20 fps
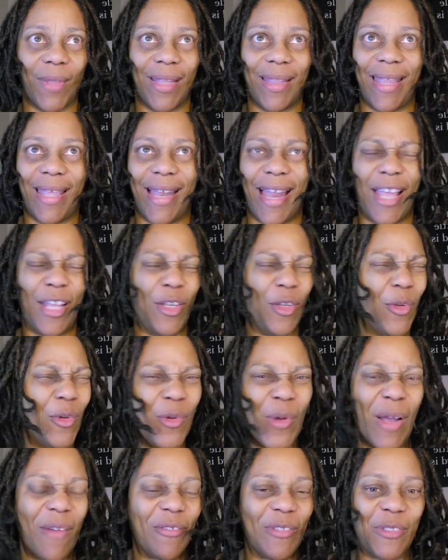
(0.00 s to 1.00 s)
that I
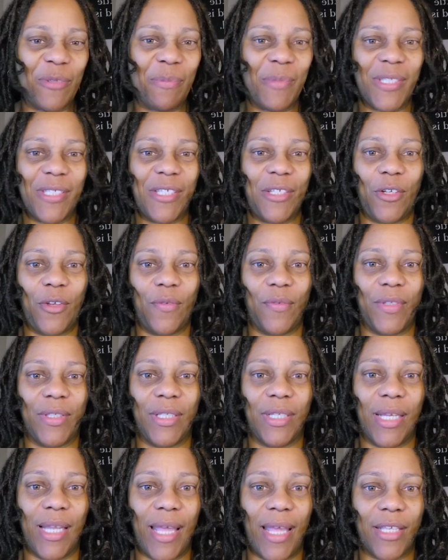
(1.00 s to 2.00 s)
know I was missing over
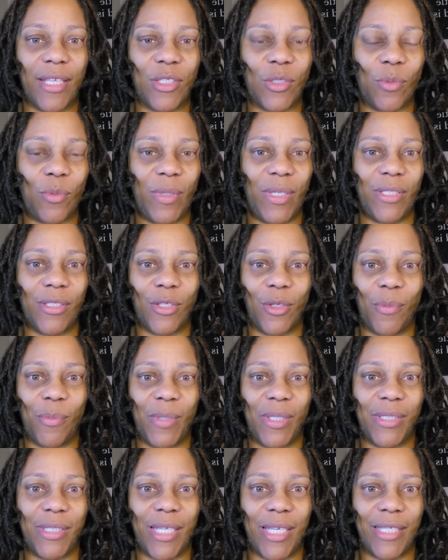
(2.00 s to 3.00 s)
the last week. So
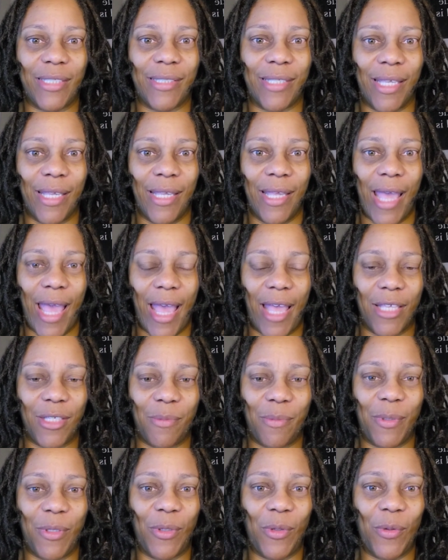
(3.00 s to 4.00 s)
much has
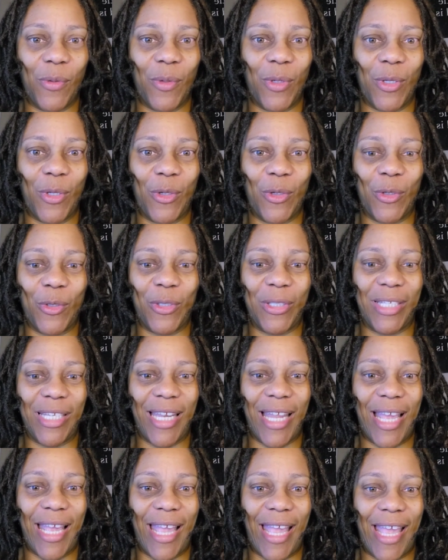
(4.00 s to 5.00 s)
been going on, and
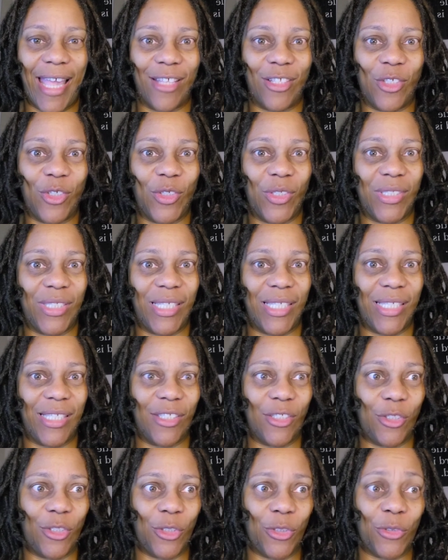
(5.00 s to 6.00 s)
I had to
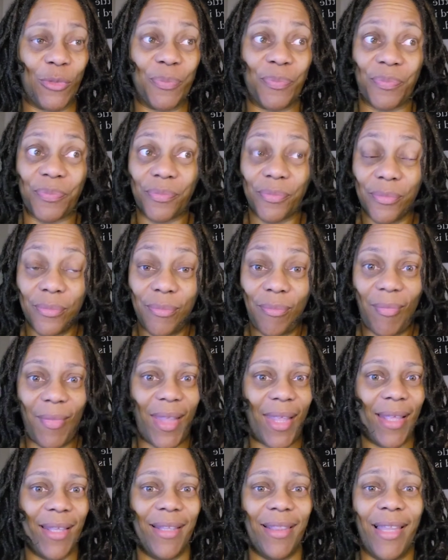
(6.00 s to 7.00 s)
attend to
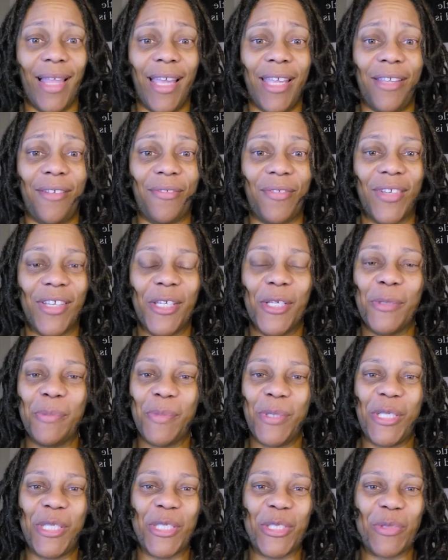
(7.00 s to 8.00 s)
life,
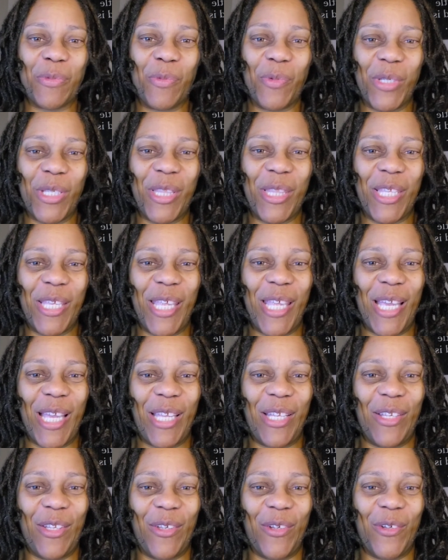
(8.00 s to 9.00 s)
because one thing
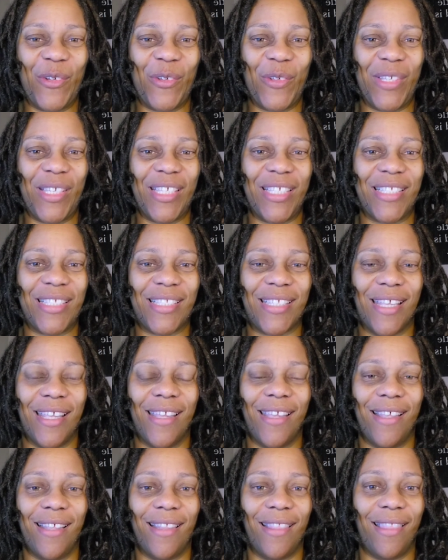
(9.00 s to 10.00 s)
I know is
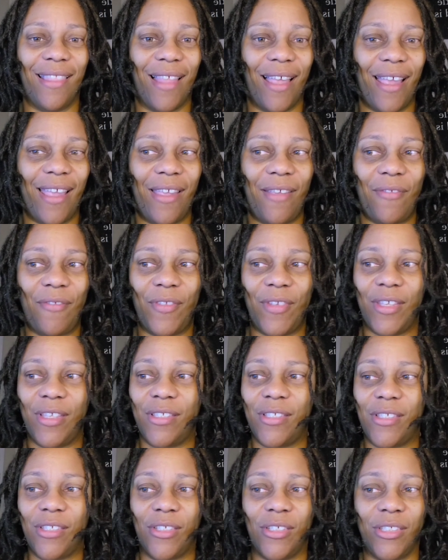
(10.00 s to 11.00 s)
life
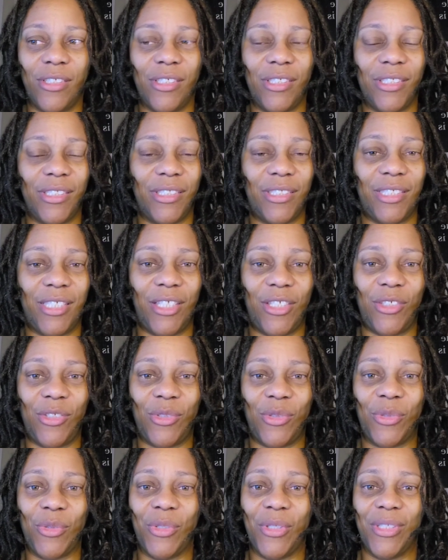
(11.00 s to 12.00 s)
is going to
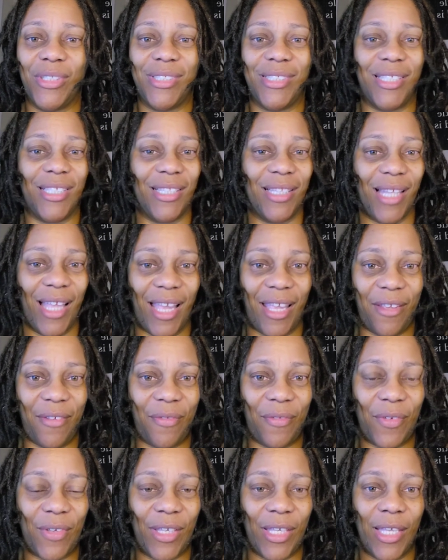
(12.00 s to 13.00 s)
continue to
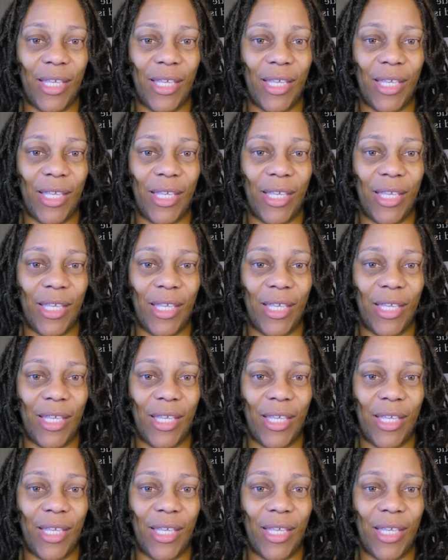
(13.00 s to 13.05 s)
life.